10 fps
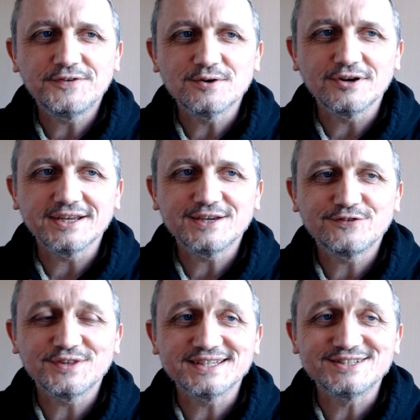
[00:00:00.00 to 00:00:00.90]
like if
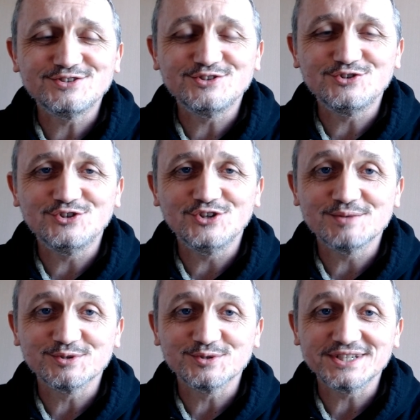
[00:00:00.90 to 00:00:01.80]
there's germs
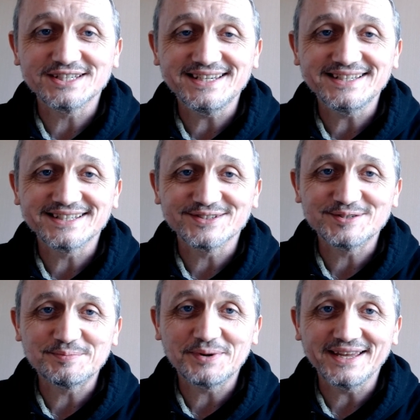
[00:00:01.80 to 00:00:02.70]
or diseases on the
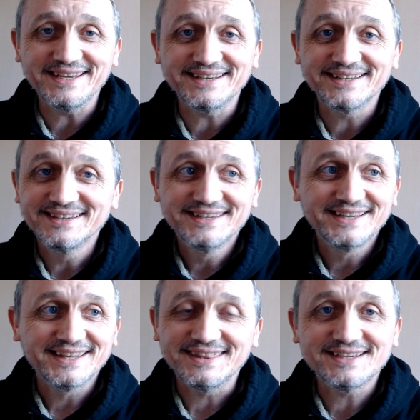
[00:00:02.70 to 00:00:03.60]
plane,
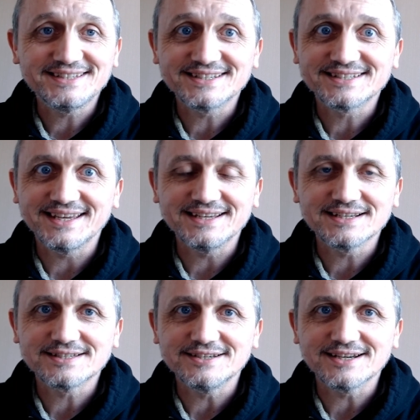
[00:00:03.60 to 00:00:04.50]
they're just getting
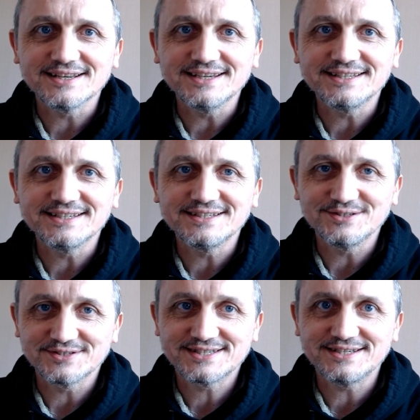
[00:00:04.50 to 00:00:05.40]
circulated and you're
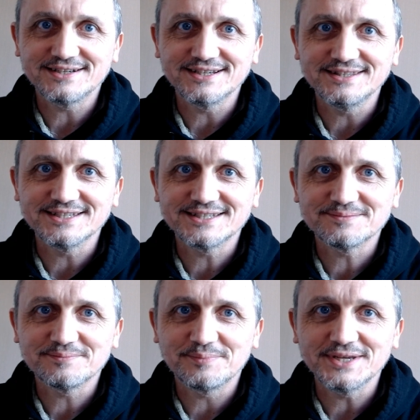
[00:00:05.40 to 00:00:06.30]
stuck in this
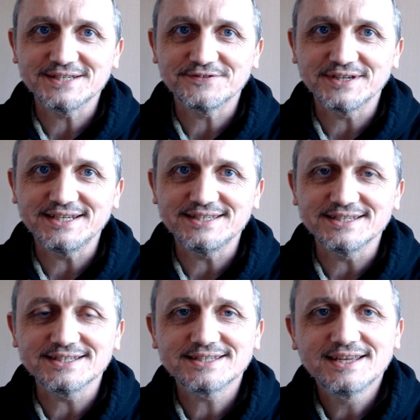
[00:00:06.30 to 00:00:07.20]
place for
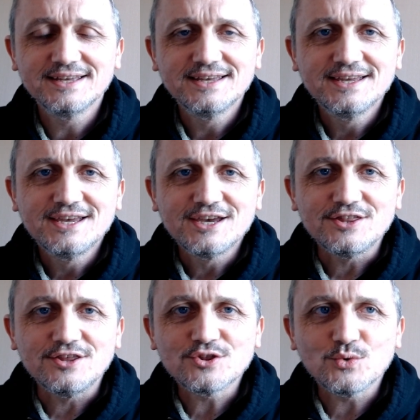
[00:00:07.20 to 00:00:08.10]
ages. The
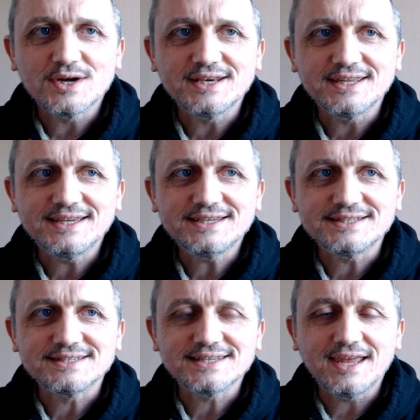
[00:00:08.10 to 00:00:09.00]
other one
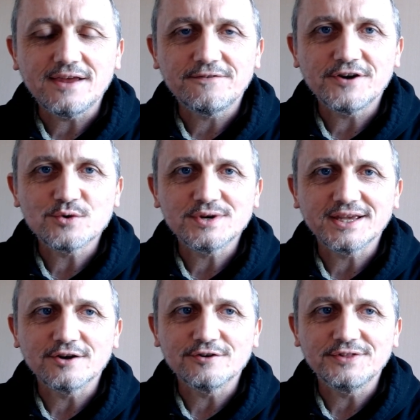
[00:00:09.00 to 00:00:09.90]
is if I want to
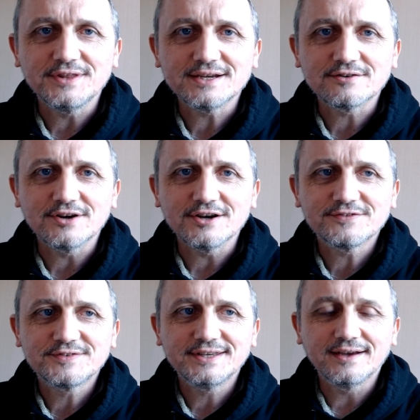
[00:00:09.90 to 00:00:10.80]
get off the aircraft,
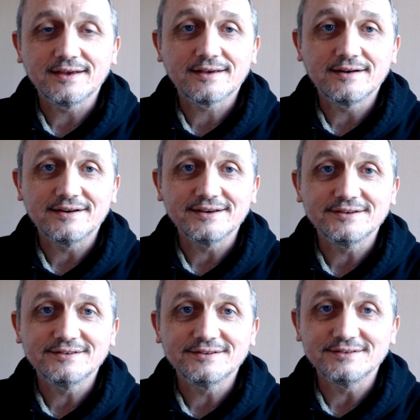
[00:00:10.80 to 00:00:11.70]
I can't,
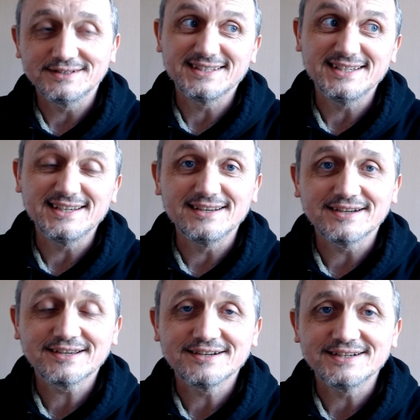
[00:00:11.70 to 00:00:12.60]
or at least legally I
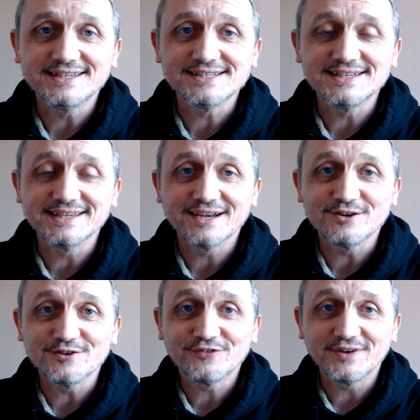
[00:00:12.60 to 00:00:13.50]
can't easily get
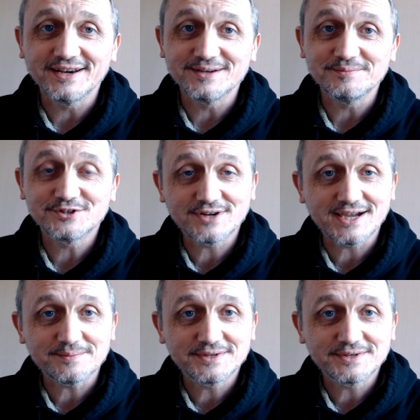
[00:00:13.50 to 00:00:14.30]
off, and I'm trapped.